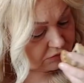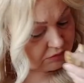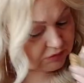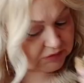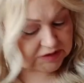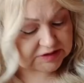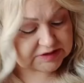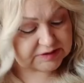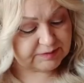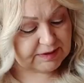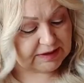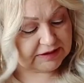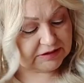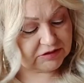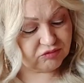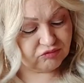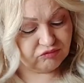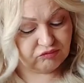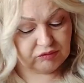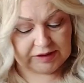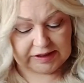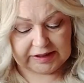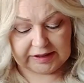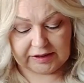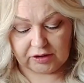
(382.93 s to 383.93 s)
It smells
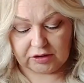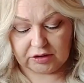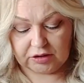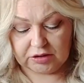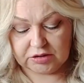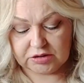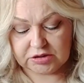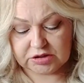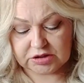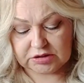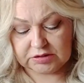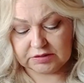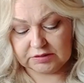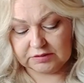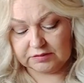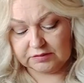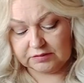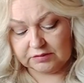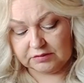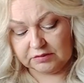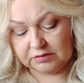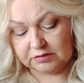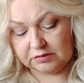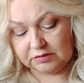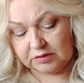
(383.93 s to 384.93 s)
really good.
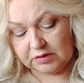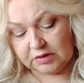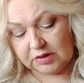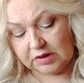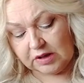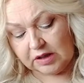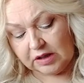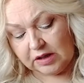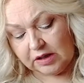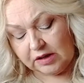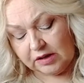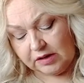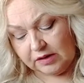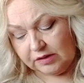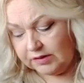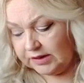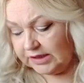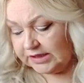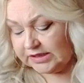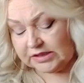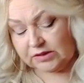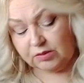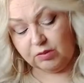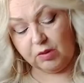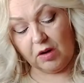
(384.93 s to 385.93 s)

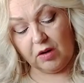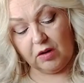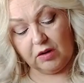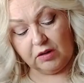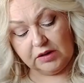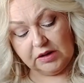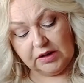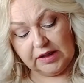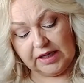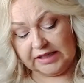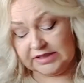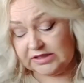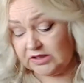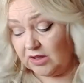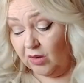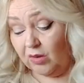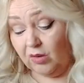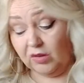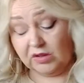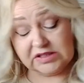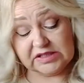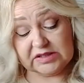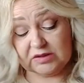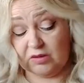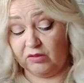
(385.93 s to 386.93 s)
This one is
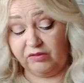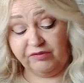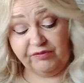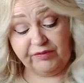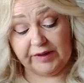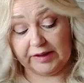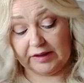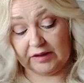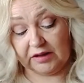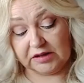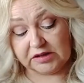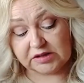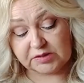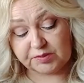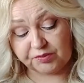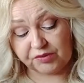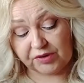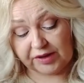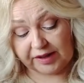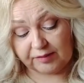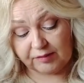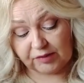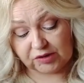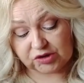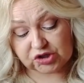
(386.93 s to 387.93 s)
also filled
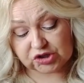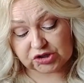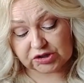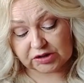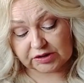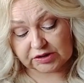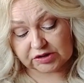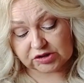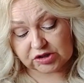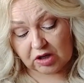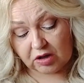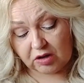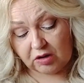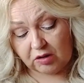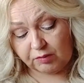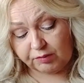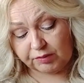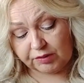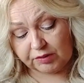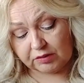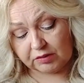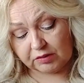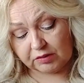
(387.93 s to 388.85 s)
pretty much to the top.